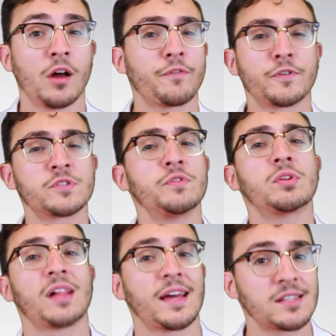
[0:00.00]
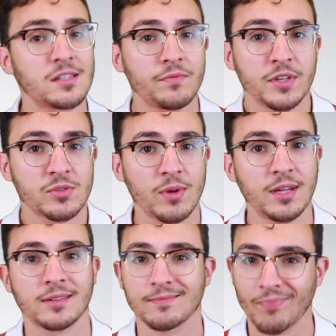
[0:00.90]
On the first few glances of this one,
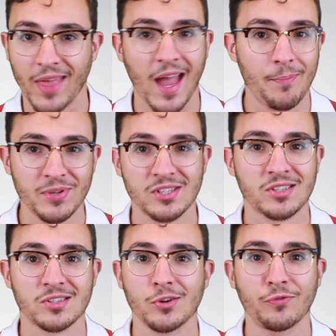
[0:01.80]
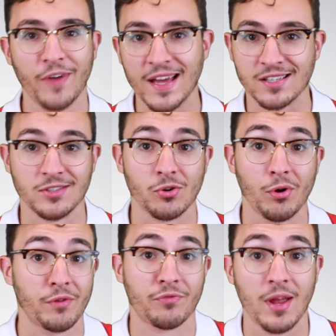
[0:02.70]
it happened so fast and so
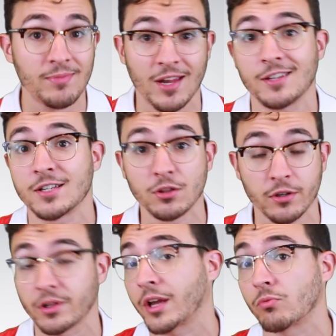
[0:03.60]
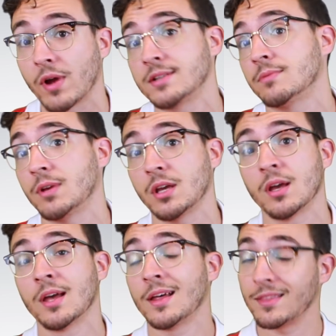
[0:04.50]
out of frame that it didn't look like a red to me.
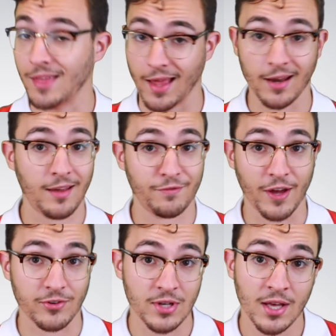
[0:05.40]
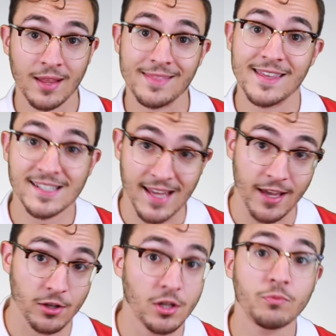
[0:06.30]
Then I found this
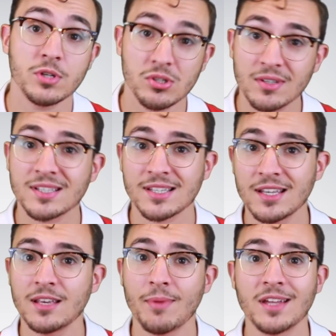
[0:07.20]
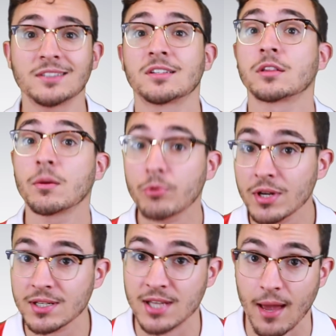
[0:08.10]
angle in which you can see he made a
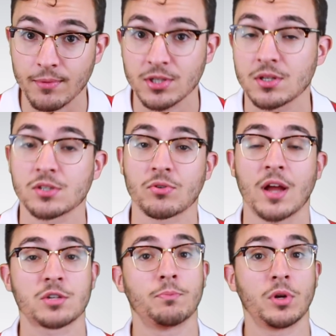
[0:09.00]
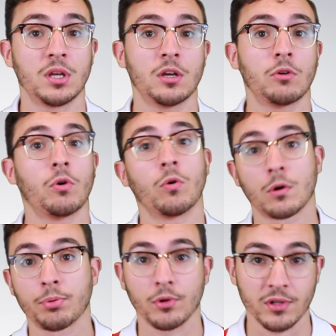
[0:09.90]
deliberate attempt to scratch Murillo
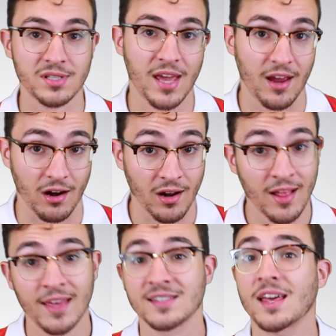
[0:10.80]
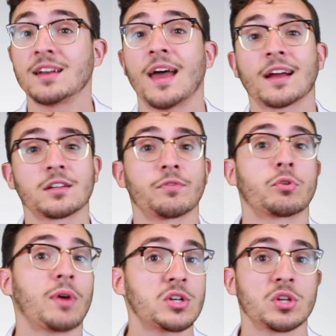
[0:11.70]
or pull his hair. Is that an act of
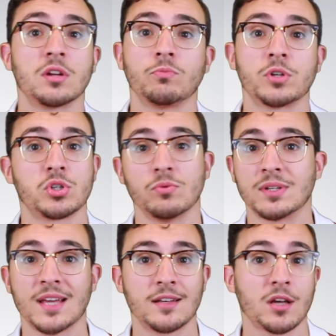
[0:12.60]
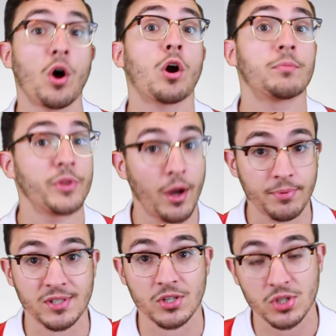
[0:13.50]
aggression in which you intend to harm the
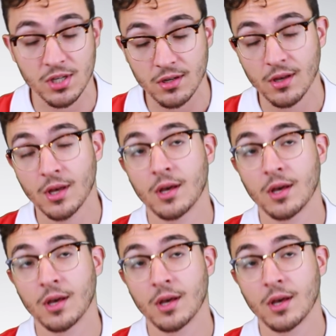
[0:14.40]
opposition?